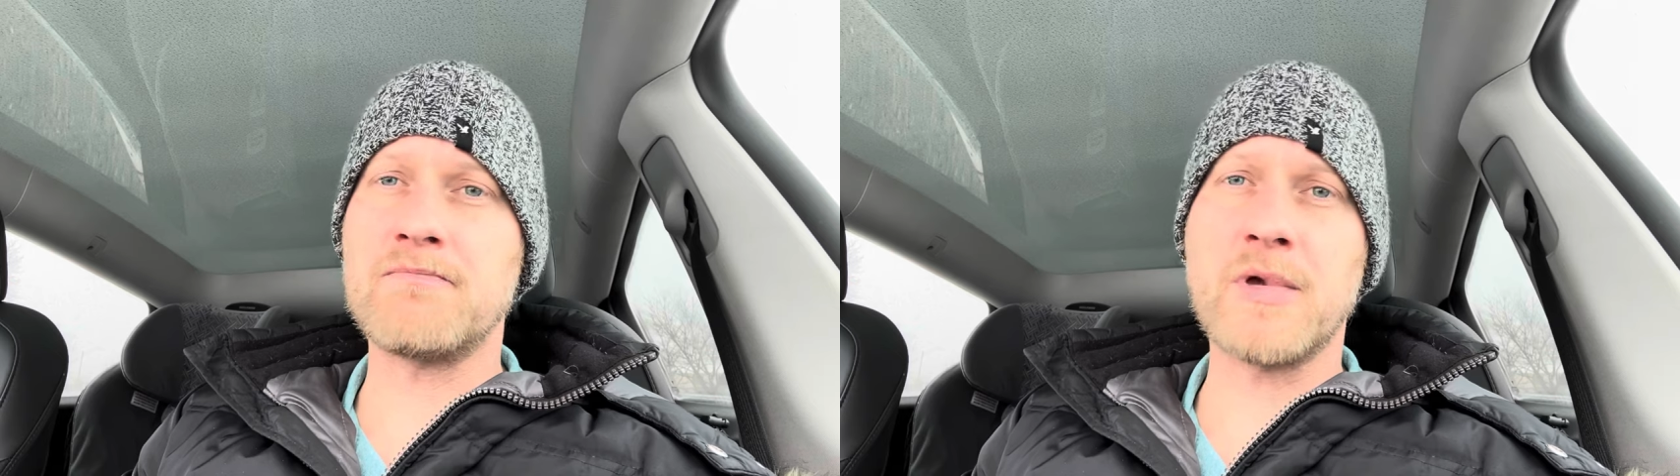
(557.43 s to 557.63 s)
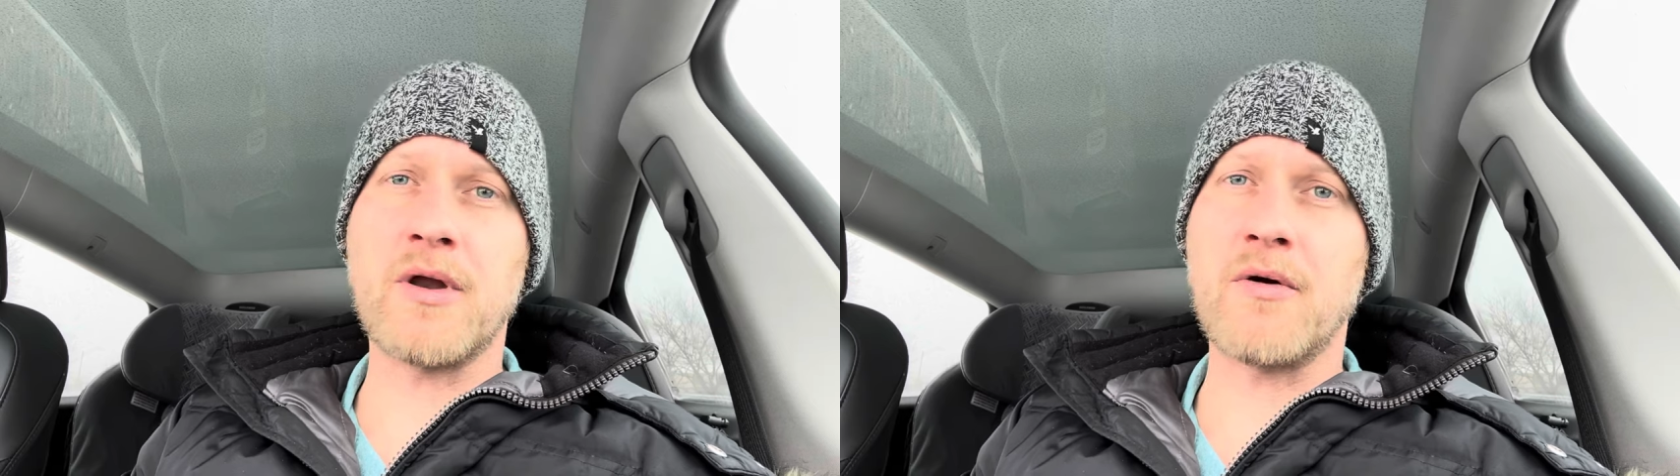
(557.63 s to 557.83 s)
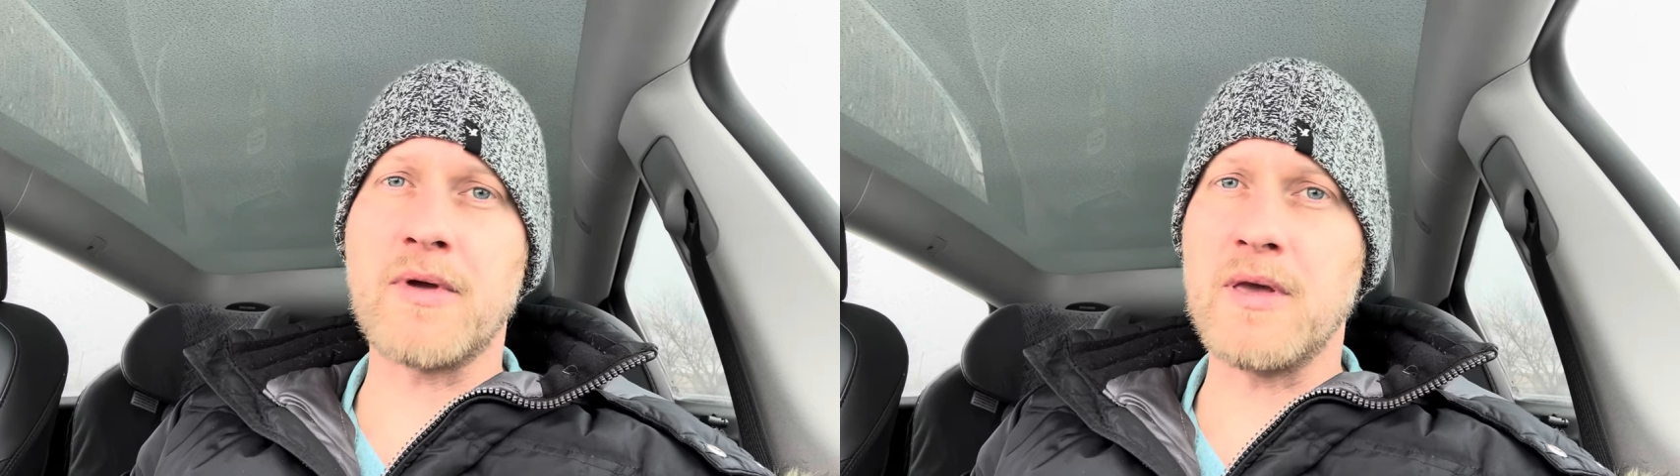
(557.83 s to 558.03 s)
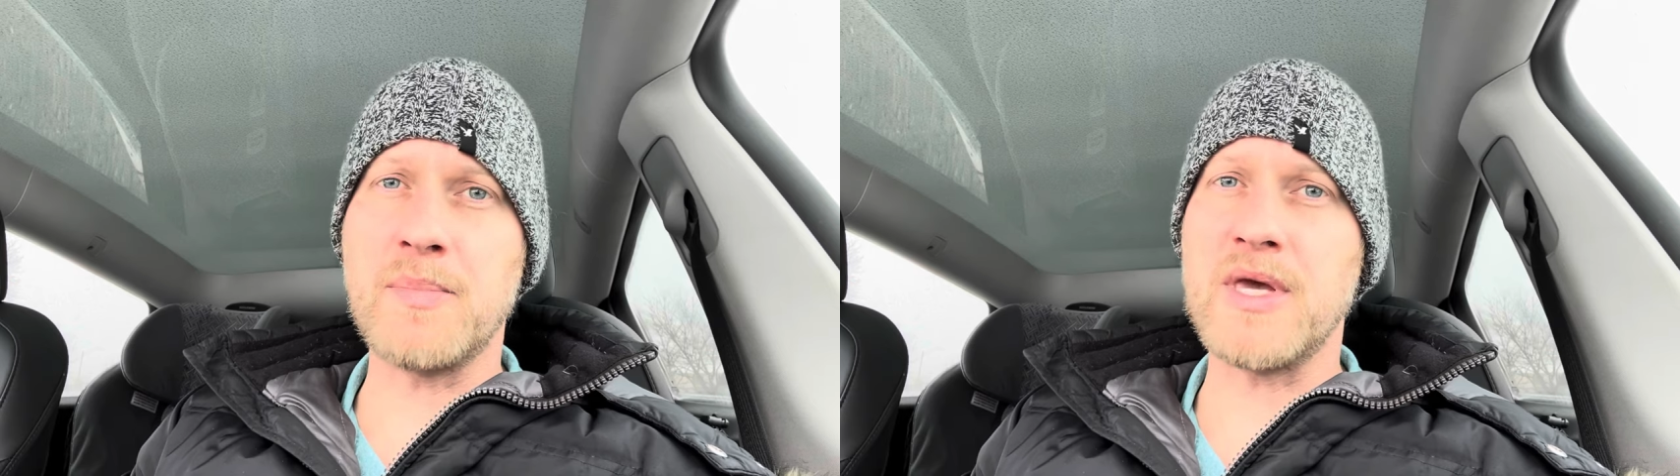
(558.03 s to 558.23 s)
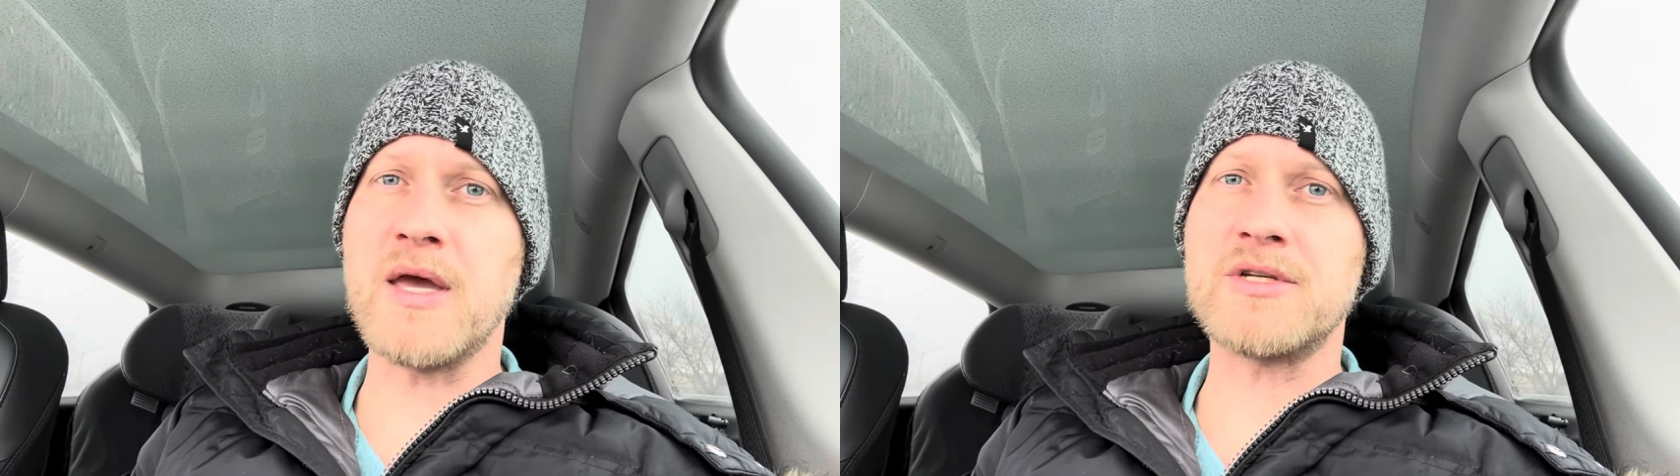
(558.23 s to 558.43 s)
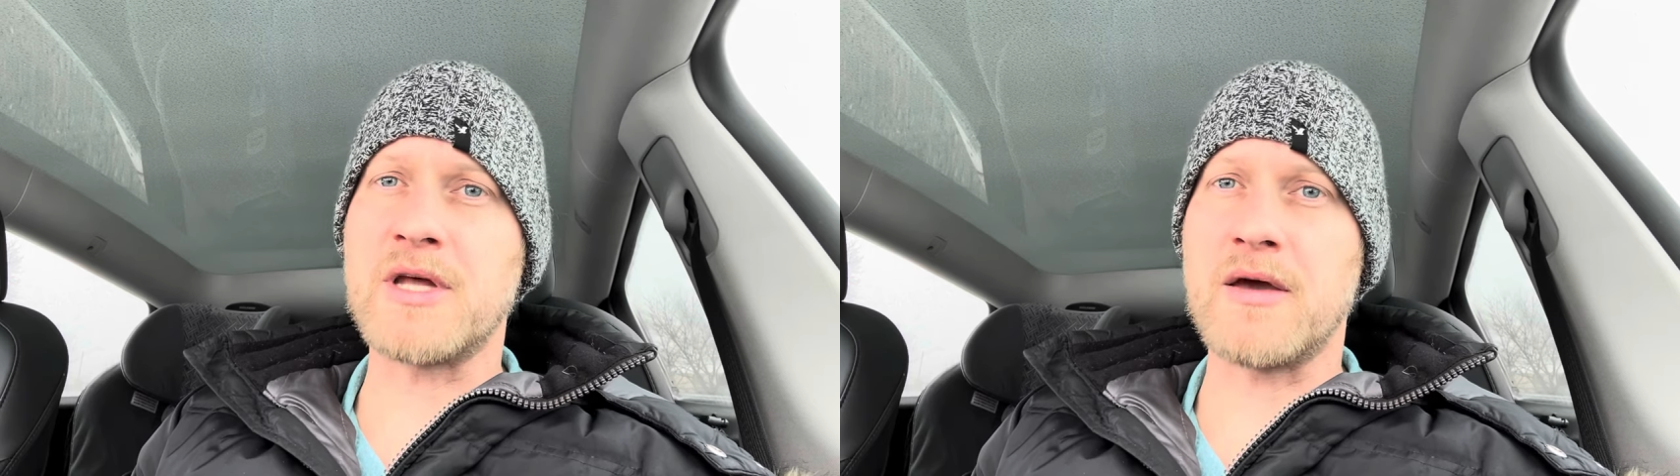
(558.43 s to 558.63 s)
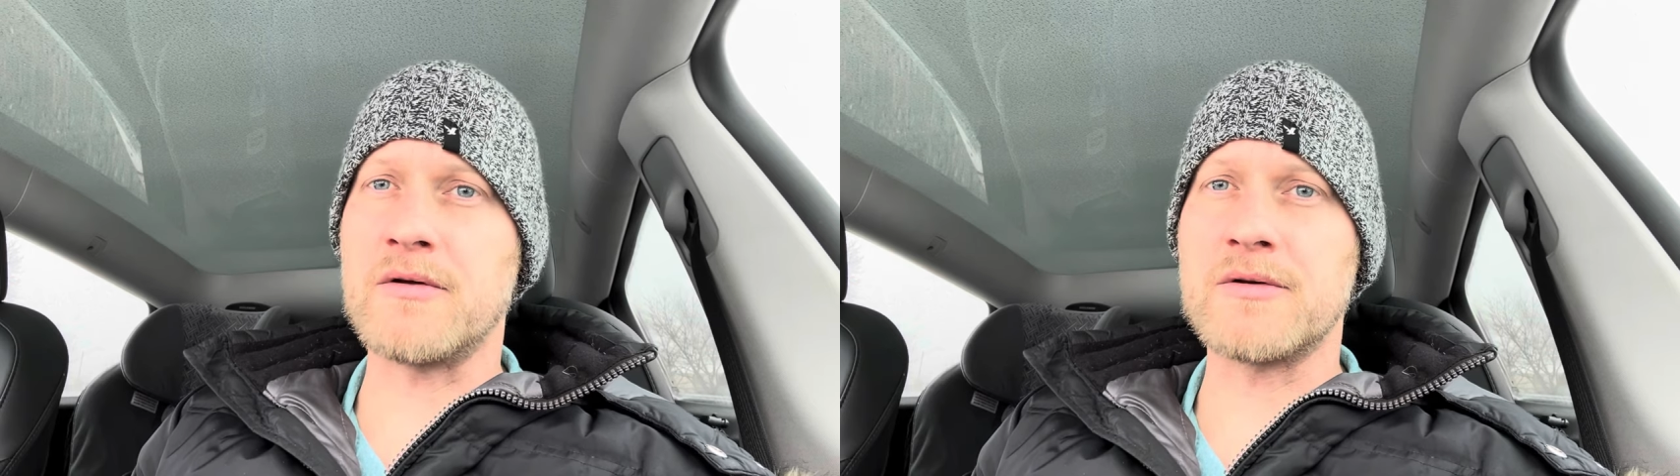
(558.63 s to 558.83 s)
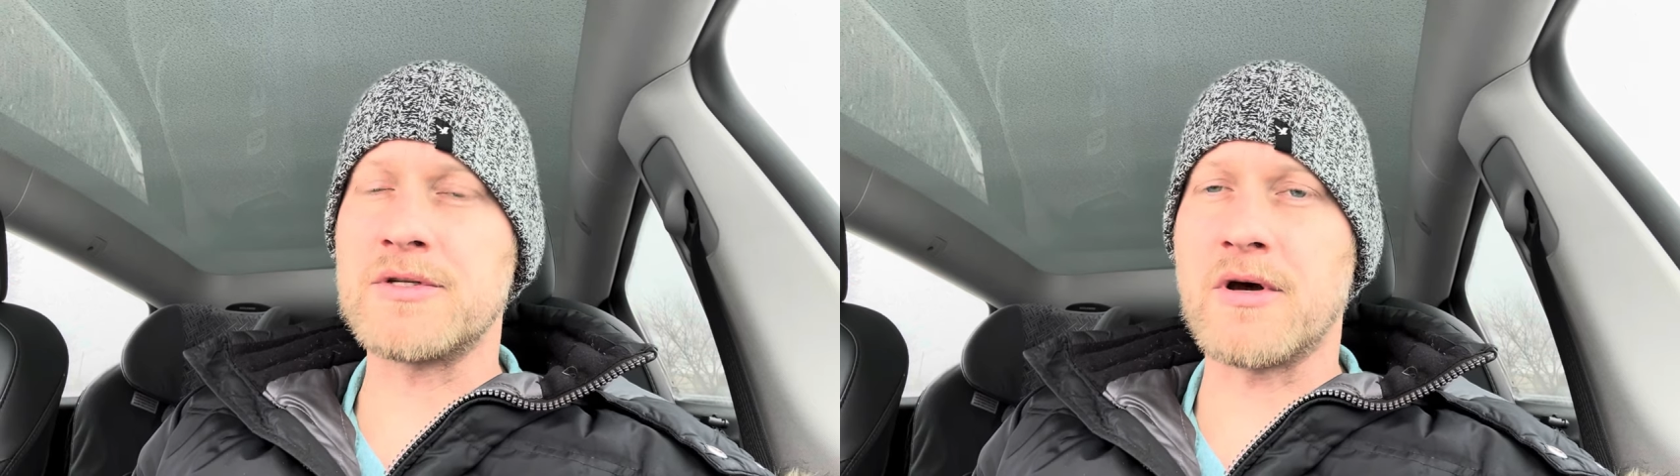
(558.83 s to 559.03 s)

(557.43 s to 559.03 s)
you know, EPA standards